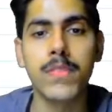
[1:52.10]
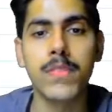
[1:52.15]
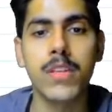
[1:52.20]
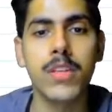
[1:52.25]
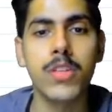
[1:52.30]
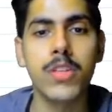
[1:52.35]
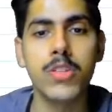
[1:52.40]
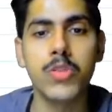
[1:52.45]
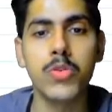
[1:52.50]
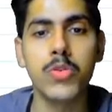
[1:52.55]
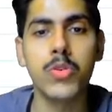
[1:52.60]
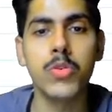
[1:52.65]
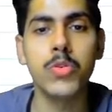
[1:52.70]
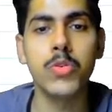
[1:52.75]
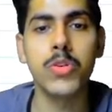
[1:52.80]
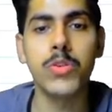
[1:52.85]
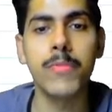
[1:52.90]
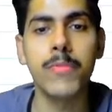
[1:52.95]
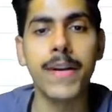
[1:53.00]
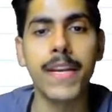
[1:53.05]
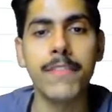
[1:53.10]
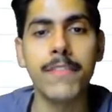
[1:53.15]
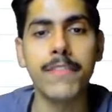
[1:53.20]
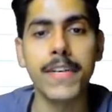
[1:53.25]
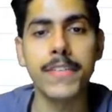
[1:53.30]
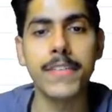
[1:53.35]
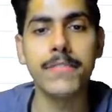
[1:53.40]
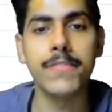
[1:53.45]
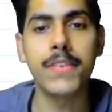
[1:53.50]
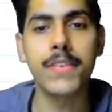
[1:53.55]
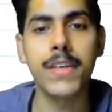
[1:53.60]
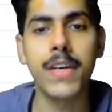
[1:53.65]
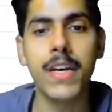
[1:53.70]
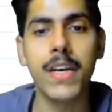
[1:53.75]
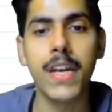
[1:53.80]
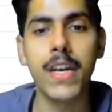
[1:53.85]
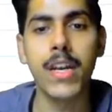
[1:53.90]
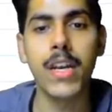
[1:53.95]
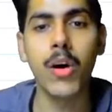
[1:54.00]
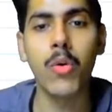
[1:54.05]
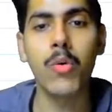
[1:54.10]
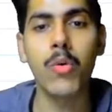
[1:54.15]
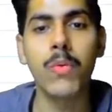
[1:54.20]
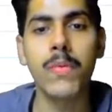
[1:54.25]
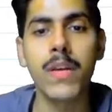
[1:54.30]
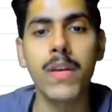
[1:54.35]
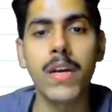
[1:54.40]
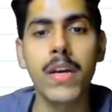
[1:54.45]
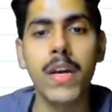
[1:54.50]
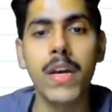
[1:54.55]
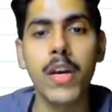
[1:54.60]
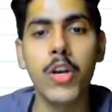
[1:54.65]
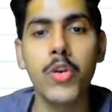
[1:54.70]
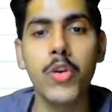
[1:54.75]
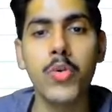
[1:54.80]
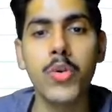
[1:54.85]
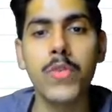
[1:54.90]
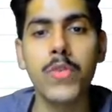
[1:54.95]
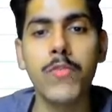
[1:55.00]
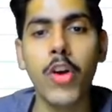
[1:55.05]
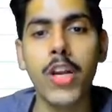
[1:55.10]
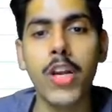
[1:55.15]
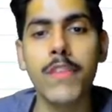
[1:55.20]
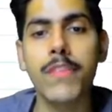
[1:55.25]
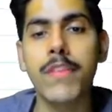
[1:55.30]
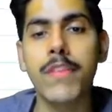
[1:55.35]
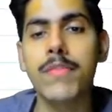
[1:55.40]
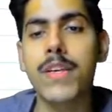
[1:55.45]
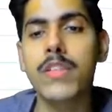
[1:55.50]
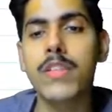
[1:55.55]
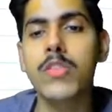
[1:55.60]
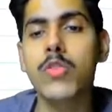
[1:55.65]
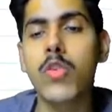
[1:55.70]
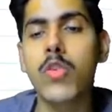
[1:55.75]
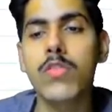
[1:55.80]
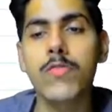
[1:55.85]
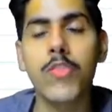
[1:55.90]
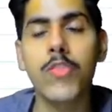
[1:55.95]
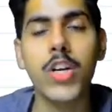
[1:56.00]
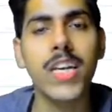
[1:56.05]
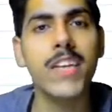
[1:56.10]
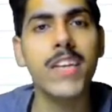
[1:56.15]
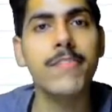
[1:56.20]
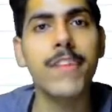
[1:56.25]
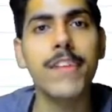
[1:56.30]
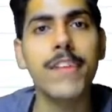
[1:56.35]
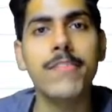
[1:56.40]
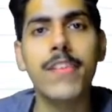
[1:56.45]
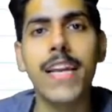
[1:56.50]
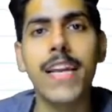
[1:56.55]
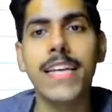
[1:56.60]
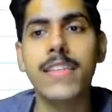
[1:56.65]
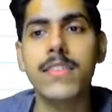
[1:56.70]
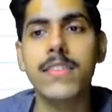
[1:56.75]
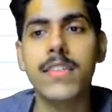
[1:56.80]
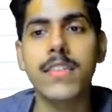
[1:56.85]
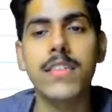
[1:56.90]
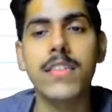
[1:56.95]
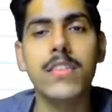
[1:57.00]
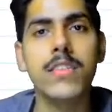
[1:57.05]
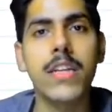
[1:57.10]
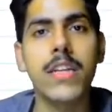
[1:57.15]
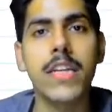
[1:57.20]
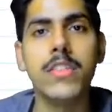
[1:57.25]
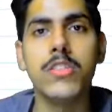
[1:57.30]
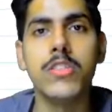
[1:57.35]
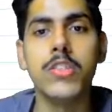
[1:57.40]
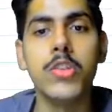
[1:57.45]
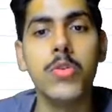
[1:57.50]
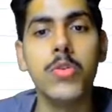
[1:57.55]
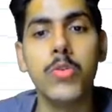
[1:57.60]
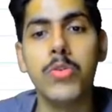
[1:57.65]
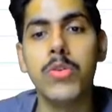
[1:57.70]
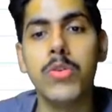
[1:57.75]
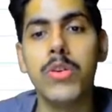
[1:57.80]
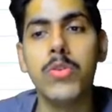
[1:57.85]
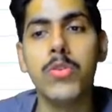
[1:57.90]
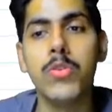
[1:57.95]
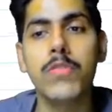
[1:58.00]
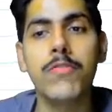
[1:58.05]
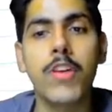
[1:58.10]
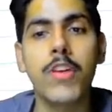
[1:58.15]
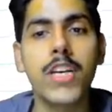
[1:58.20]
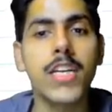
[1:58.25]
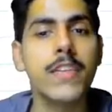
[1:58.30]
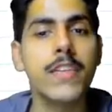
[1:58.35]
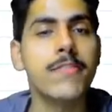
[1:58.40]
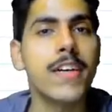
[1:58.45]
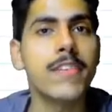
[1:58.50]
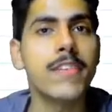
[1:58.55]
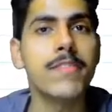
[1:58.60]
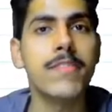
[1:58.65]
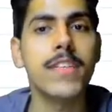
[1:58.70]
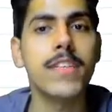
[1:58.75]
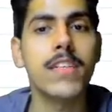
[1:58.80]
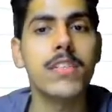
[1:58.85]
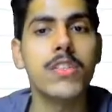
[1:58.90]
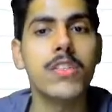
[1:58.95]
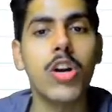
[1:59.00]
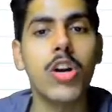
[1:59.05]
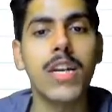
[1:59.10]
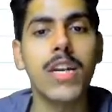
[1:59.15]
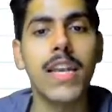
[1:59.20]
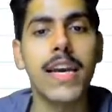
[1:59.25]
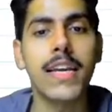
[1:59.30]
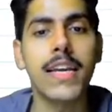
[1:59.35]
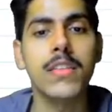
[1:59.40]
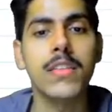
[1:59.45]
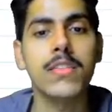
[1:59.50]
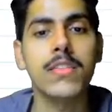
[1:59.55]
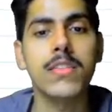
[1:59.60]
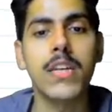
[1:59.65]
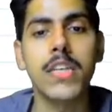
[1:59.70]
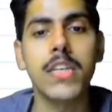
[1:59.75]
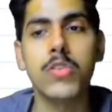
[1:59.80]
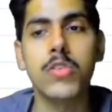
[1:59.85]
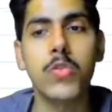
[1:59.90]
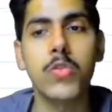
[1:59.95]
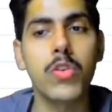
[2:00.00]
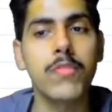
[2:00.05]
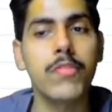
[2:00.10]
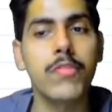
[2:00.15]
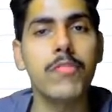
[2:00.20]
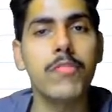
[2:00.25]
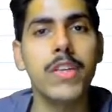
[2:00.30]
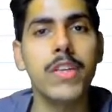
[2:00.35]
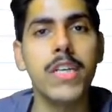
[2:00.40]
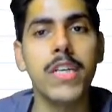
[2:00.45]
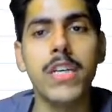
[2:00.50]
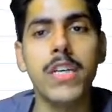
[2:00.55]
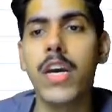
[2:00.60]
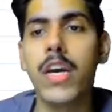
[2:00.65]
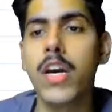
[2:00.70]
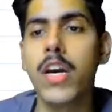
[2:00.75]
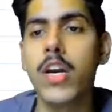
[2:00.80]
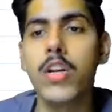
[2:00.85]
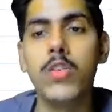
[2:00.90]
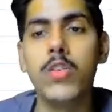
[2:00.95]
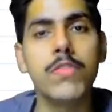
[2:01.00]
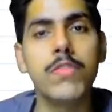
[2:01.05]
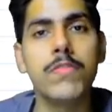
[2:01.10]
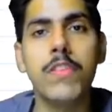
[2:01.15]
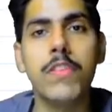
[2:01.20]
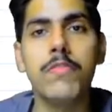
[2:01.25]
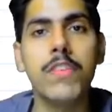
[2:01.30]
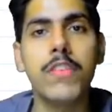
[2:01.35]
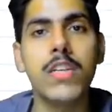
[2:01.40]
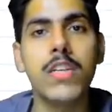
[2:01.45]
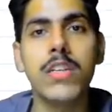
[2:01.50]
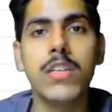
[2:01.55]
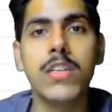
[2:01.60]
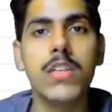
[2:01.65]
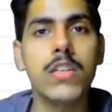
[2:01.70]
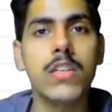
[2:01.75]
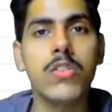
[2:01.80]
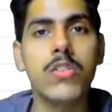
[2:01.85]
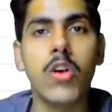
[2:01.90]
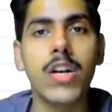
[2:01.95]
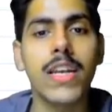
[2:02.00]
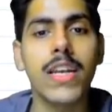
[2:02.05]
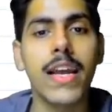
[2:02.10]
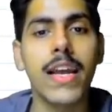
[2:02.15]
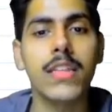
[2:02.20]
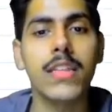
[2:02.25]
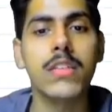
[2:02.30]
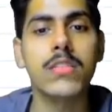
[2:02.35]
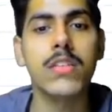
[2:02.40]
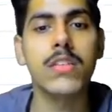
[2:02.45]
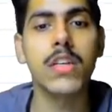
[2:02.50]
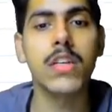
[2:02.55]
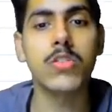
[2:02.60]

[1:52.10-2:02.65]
So node 25. Now node 45, does node 45 lies in this range? No, node 45 does not lie in this range. Node 15 does not lie in this range.